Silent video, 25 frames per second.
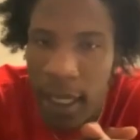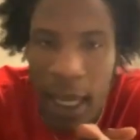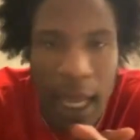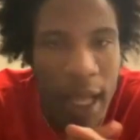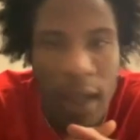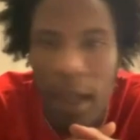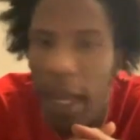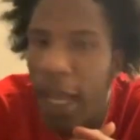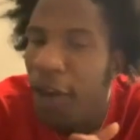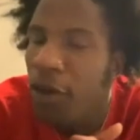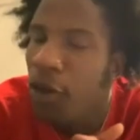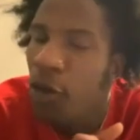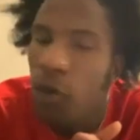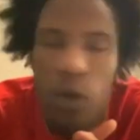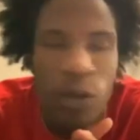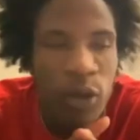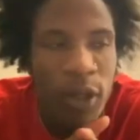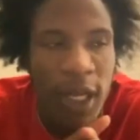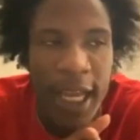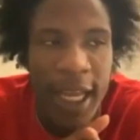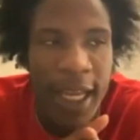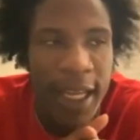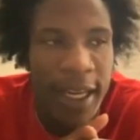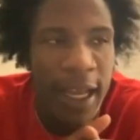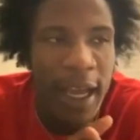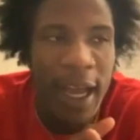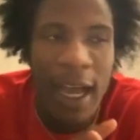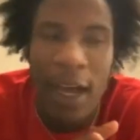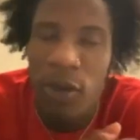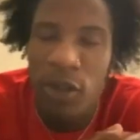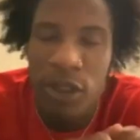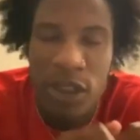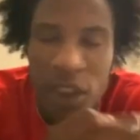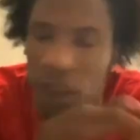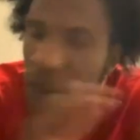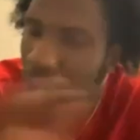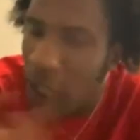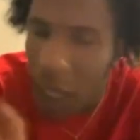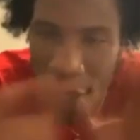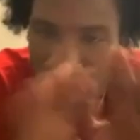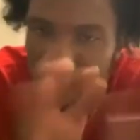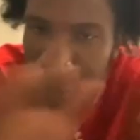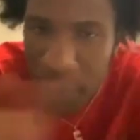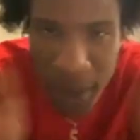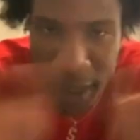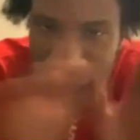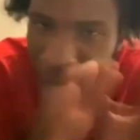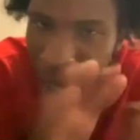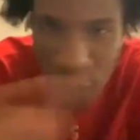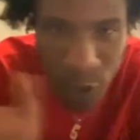I knew like I was
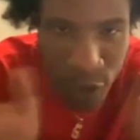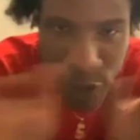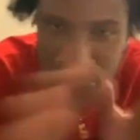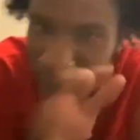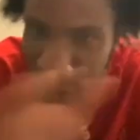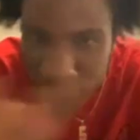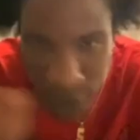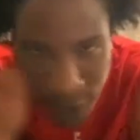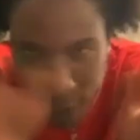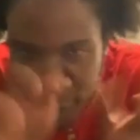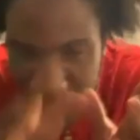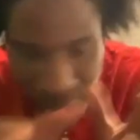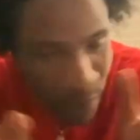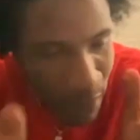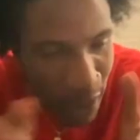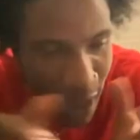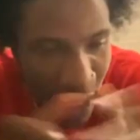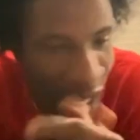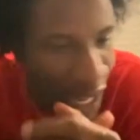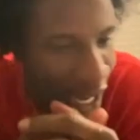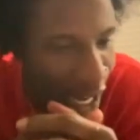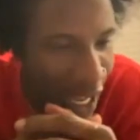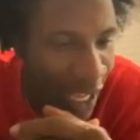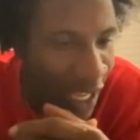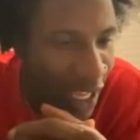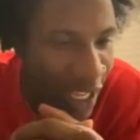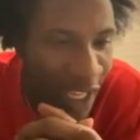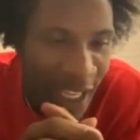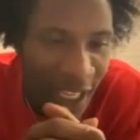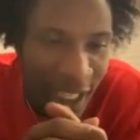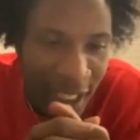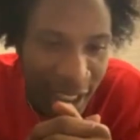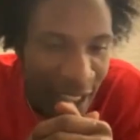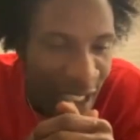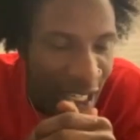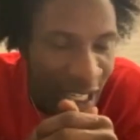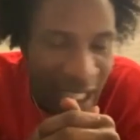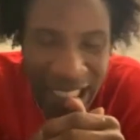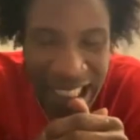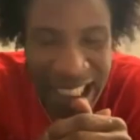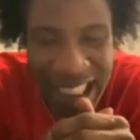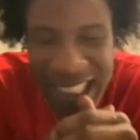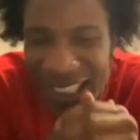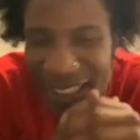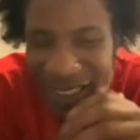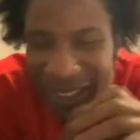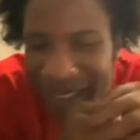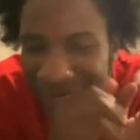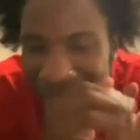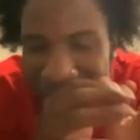determined. I was determined. I Nothing
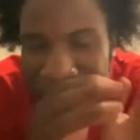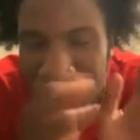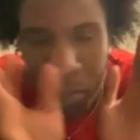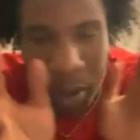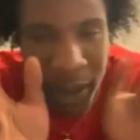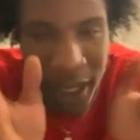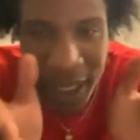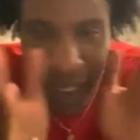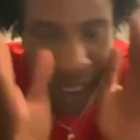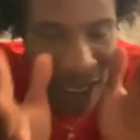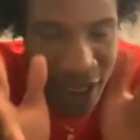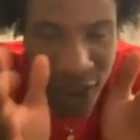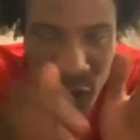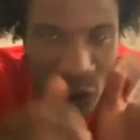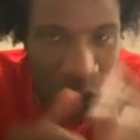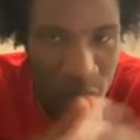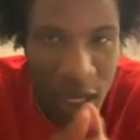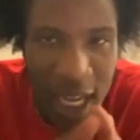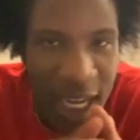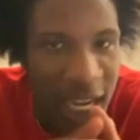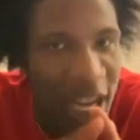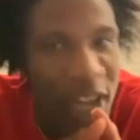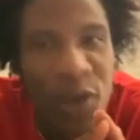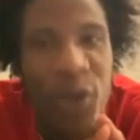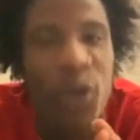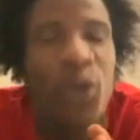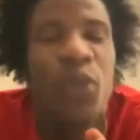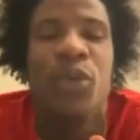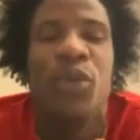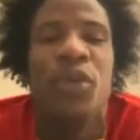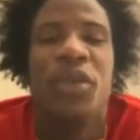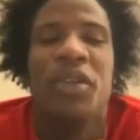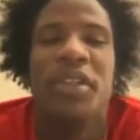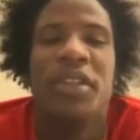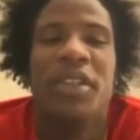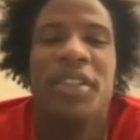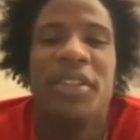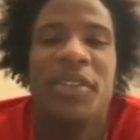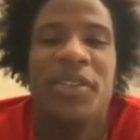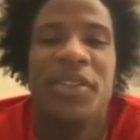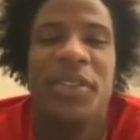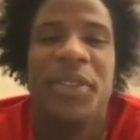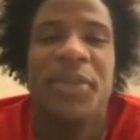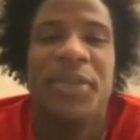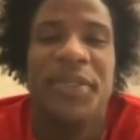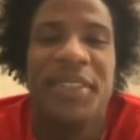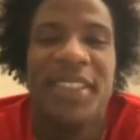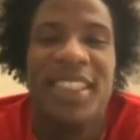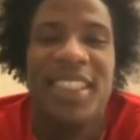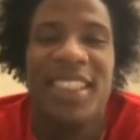couldn't break that stride. I knew. You feel
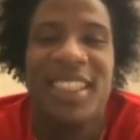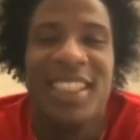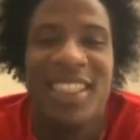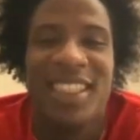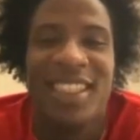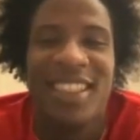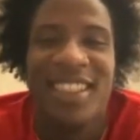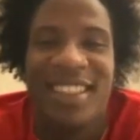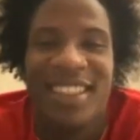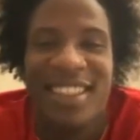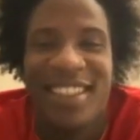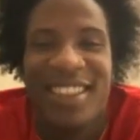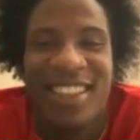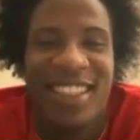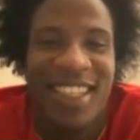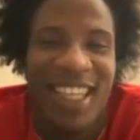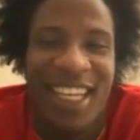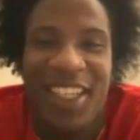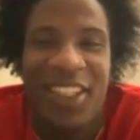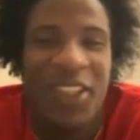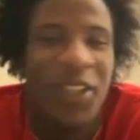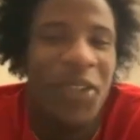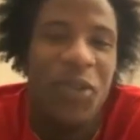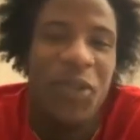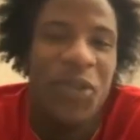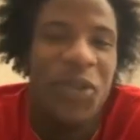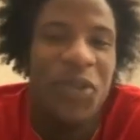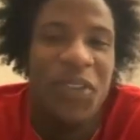me? I knew.